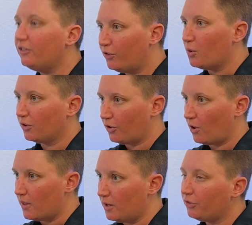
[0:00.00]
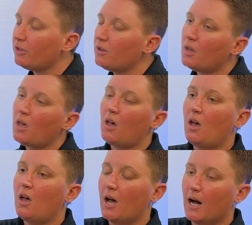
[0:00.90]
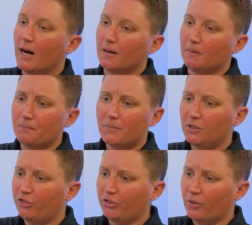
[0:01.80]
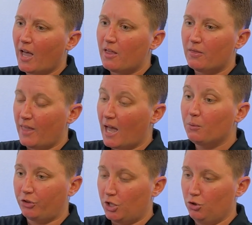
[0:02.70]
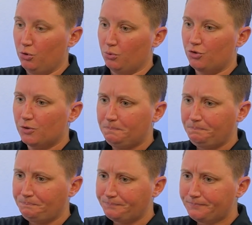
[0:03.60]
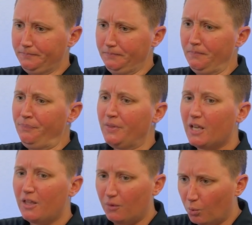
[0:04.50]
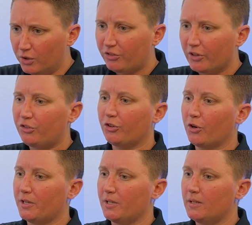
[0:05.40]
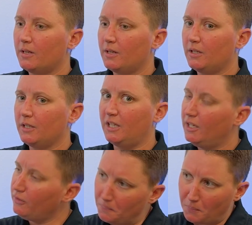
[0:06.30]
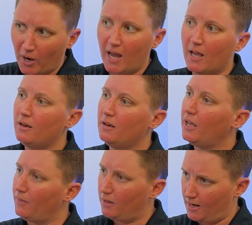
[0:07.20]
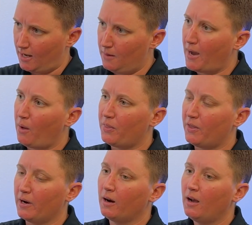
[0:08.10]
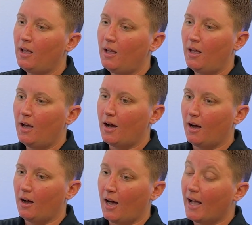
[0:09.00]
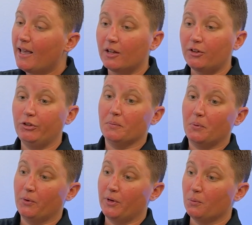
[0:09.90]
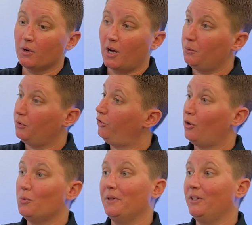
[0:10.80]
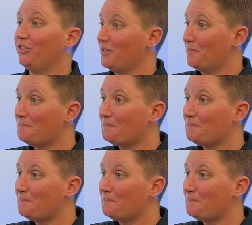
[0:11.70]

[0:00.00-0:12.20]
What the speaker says: focus on this, and so that was huge. And then once I started getting the brand and the name out there, I got to the point where I was so busy